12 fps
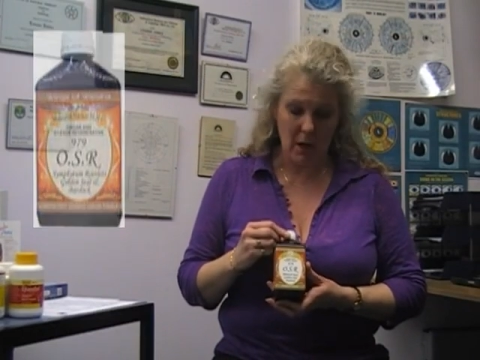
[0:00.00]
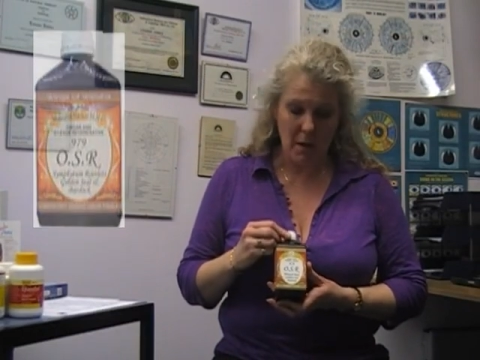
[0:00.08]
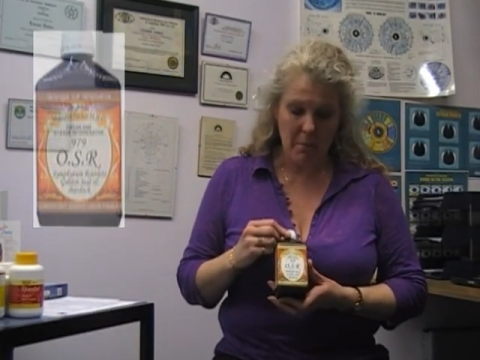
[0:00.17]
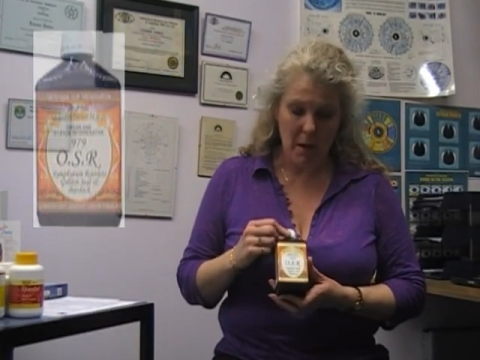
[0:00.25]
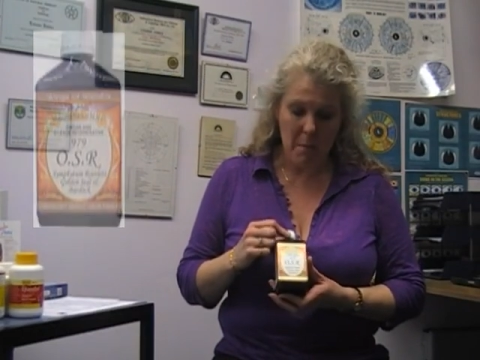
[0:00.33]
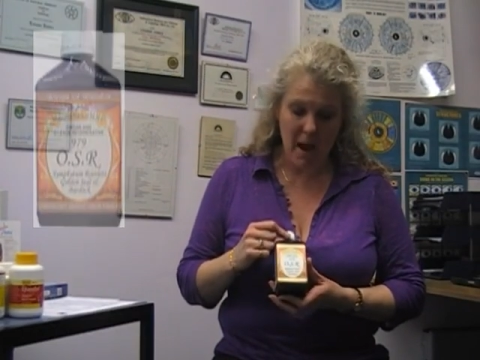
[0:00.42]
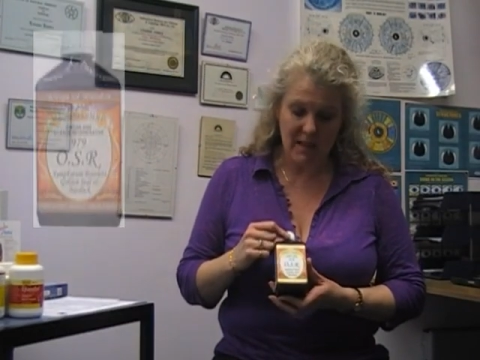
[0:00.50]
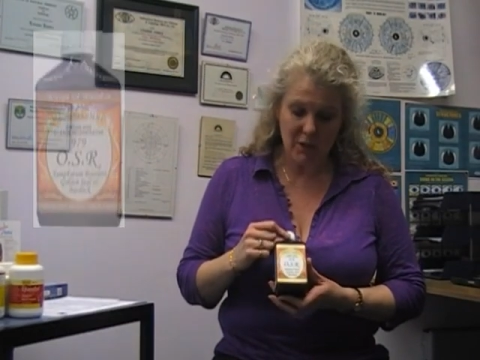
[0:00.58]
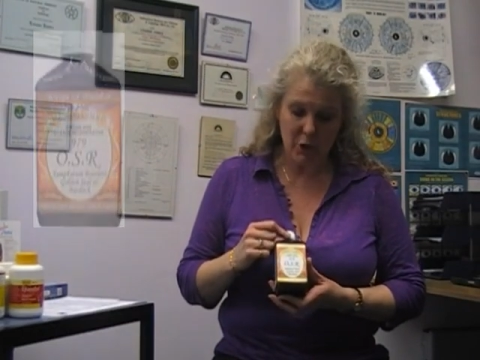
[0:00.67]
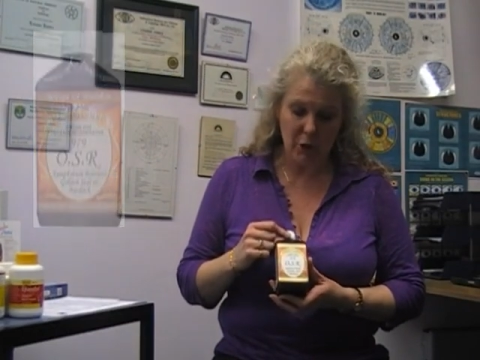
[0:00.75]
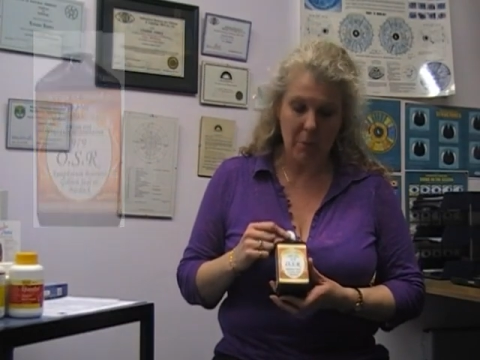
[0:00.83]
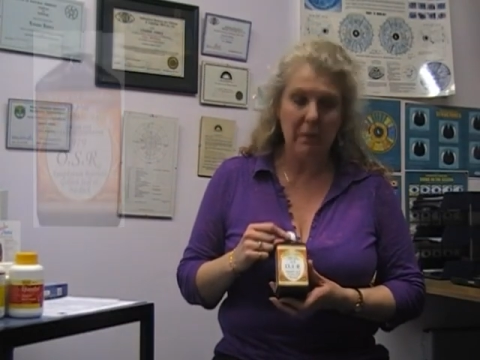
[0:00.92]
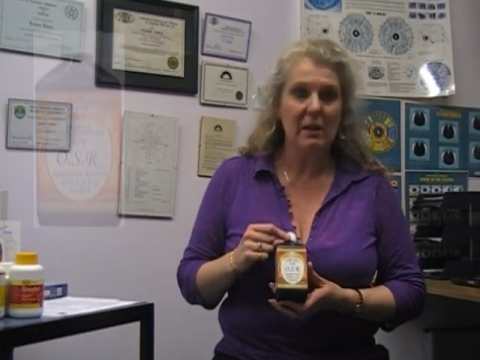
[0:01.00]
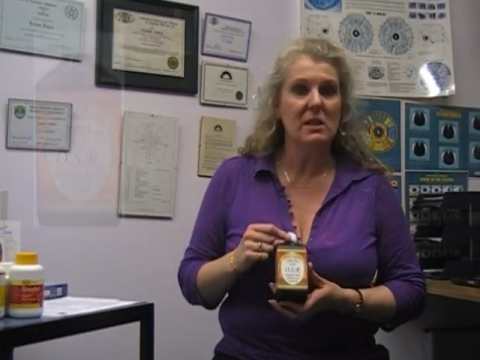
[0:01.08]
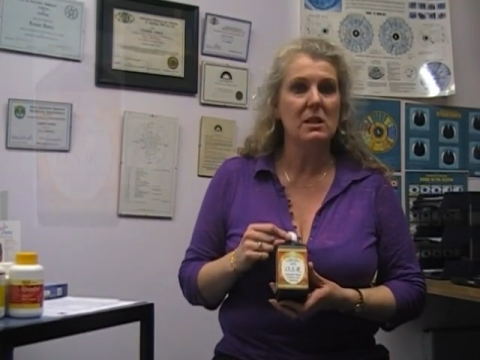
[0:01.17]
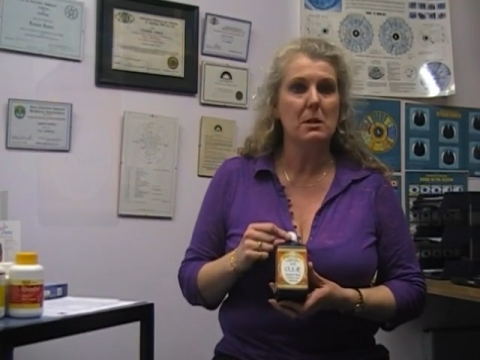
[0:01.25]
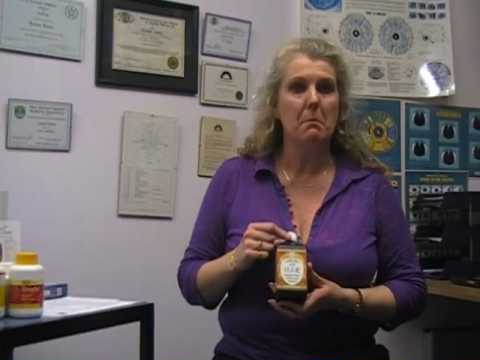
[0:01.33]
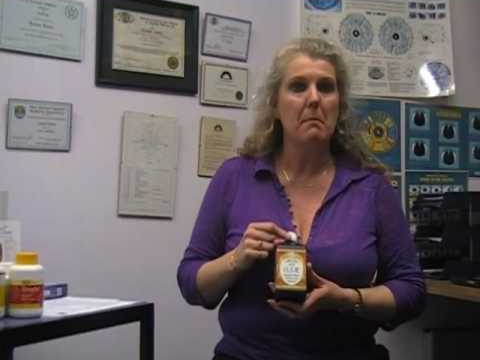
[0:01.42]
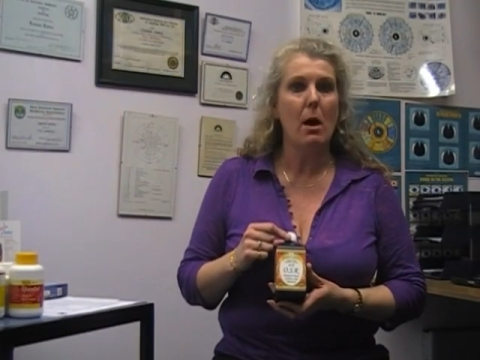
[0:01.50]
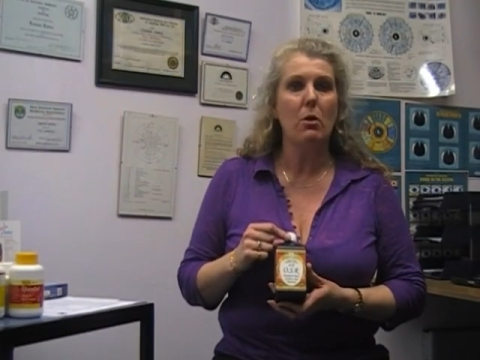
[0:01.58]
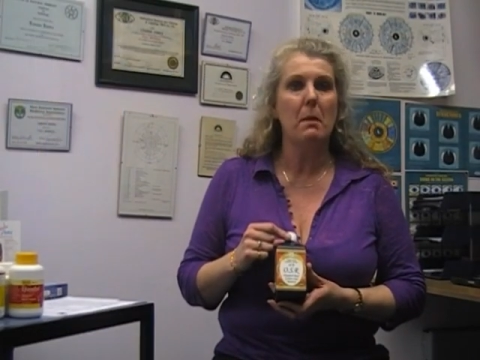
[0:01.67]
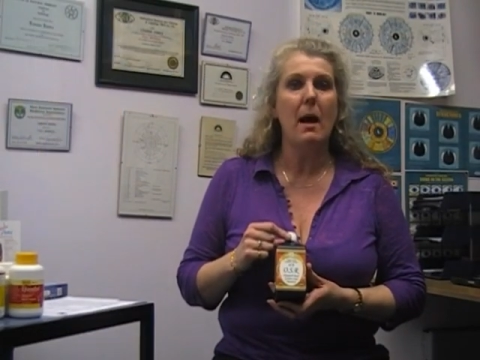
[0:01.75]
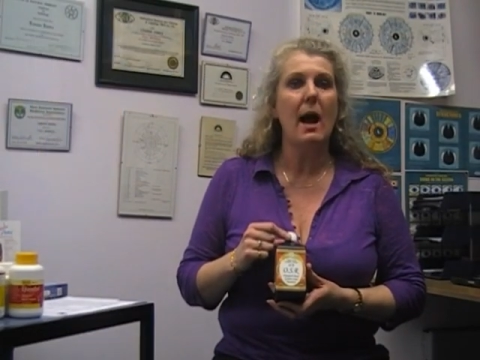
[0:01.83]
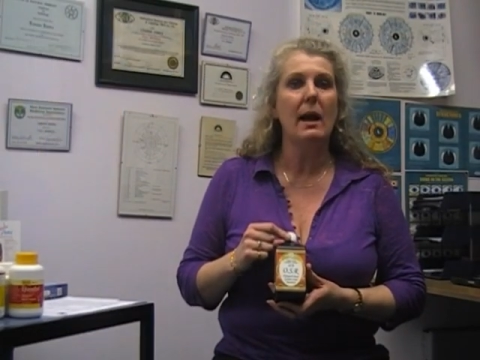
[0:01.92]
by master herbalist
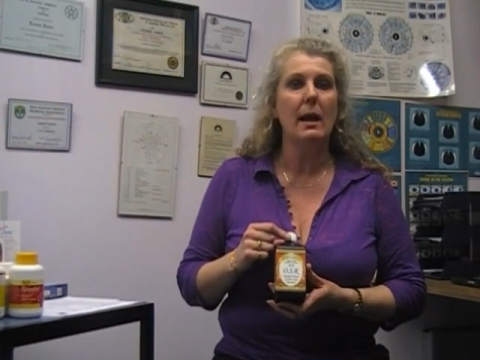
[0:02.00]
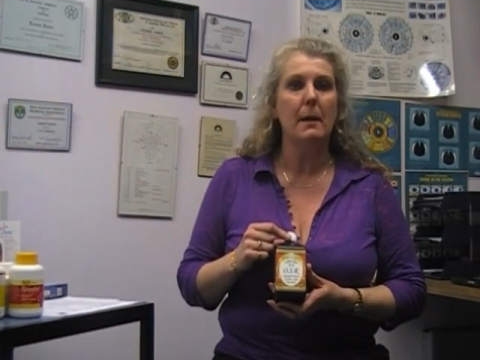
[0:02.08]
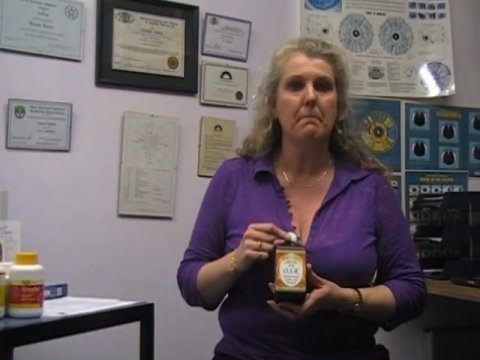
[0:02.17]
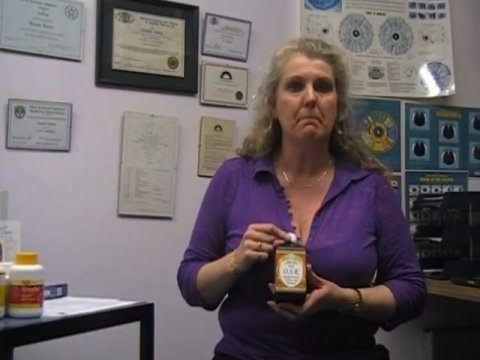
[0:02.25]
Malcolm Harker.